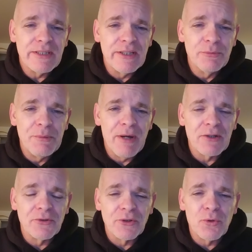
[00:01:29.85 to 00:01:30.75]
then he'll be
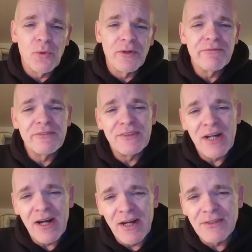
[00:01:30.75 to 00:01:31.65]
back on the court. If
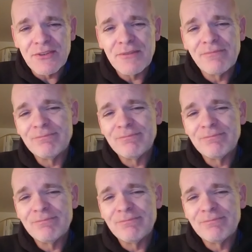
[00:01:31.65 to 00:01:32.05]
not,